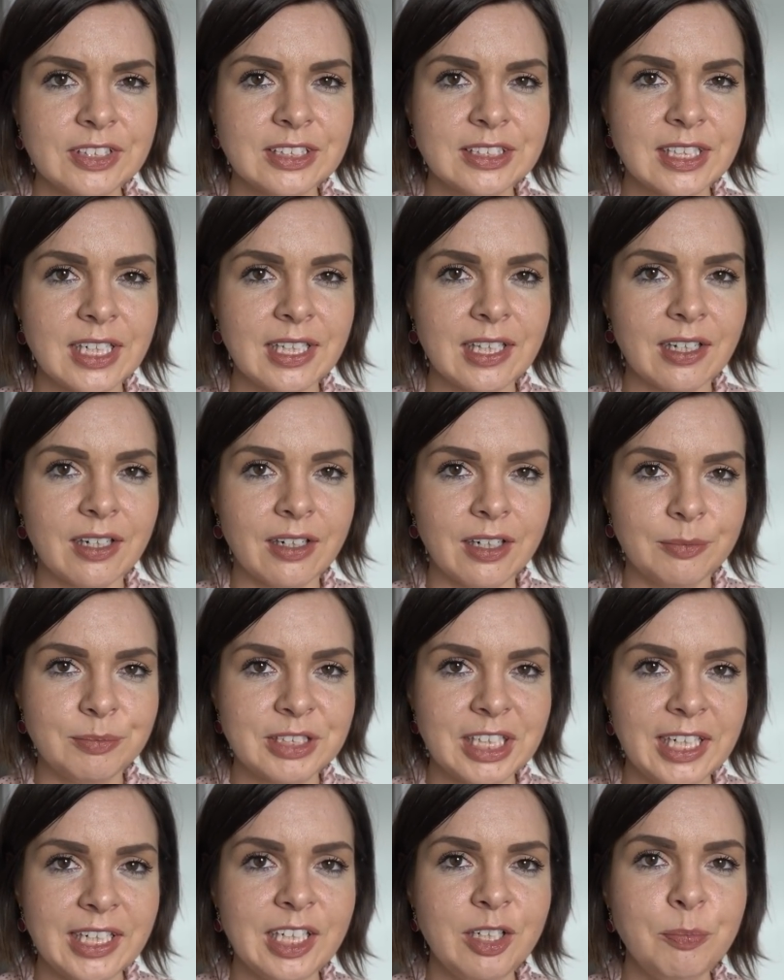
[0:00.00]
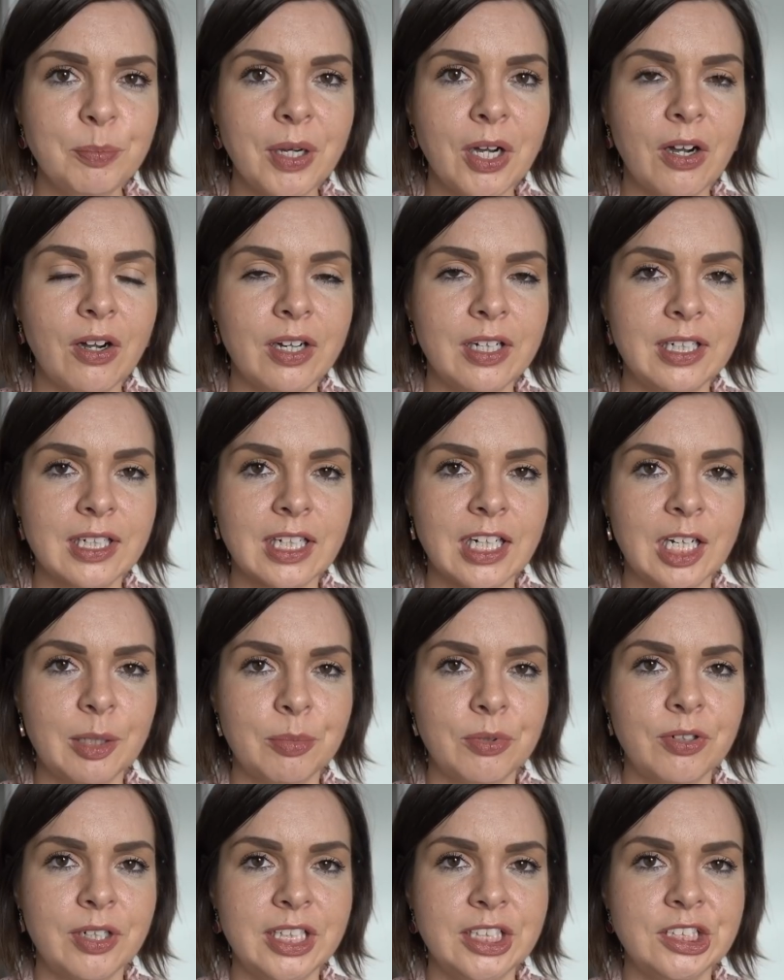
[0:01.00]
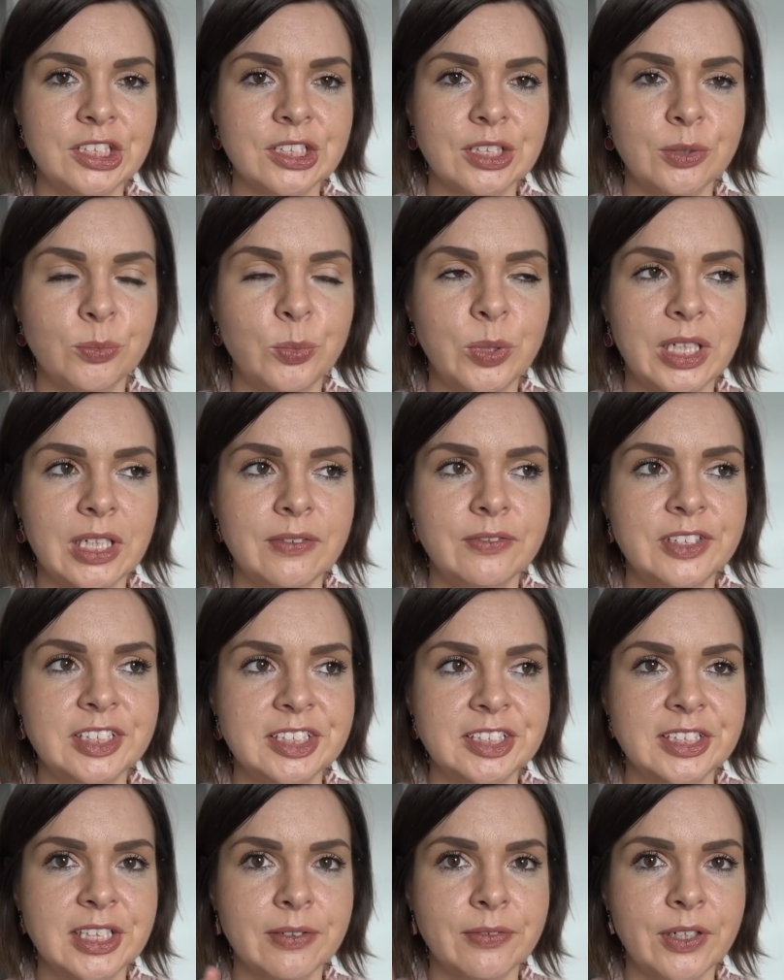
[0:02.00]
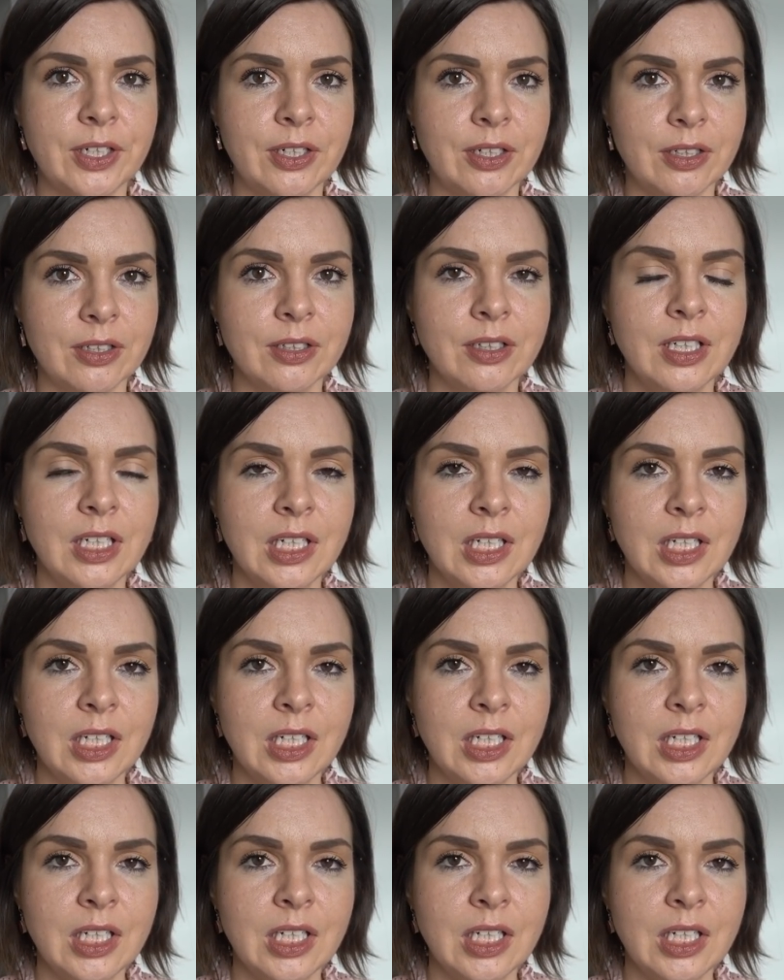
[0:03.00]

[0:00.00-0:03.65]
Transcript: to say that I'm taking part in a collaboration with Discover Her,